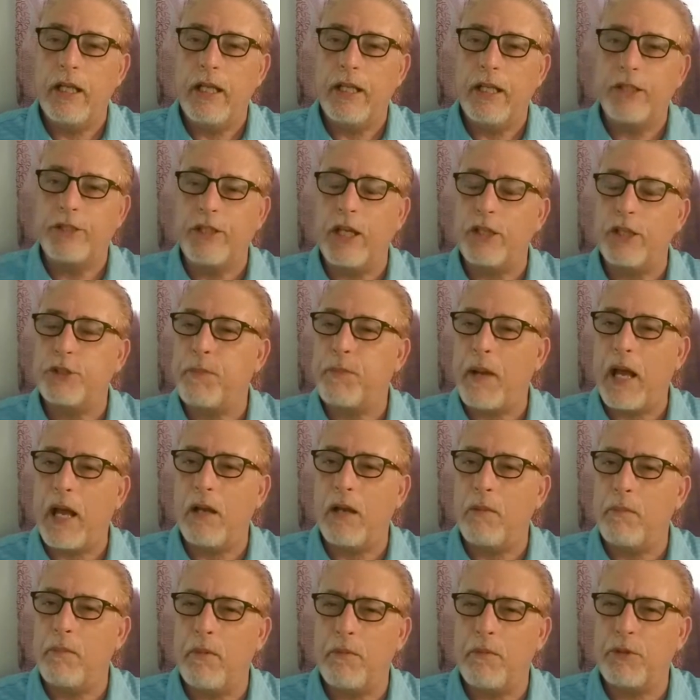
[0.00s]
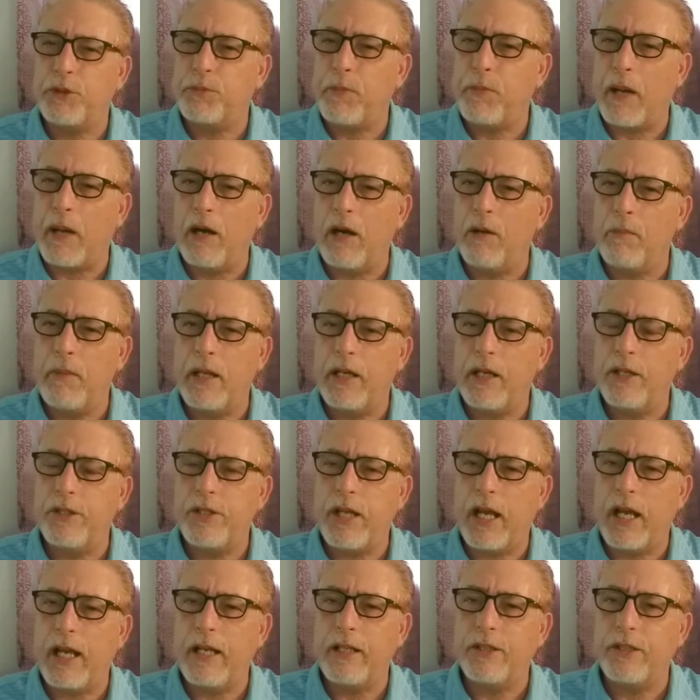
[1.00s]
It's not spiral
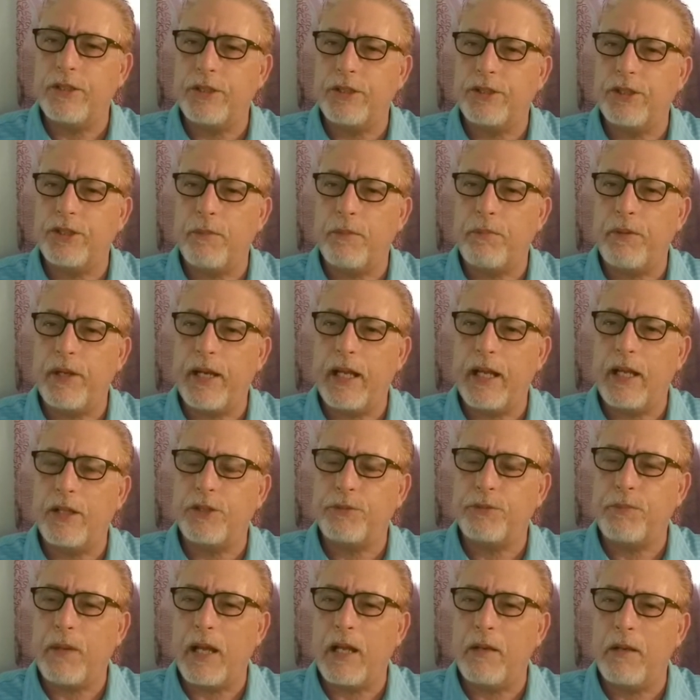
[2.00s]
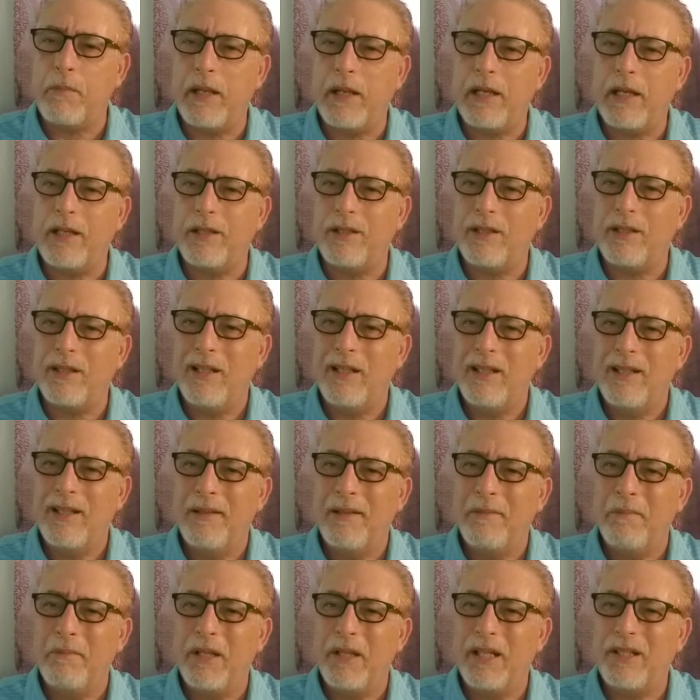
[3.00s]
meningitis. It's something else. Spinal
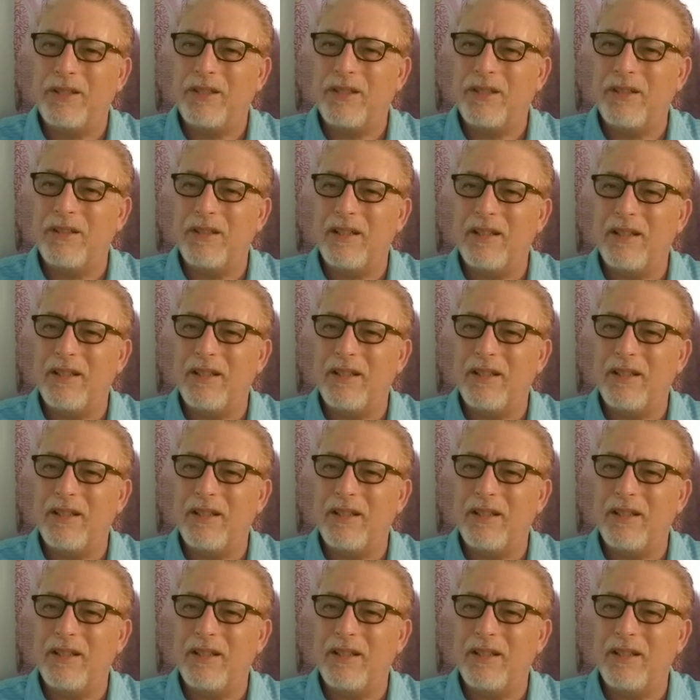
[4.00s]
meningitis.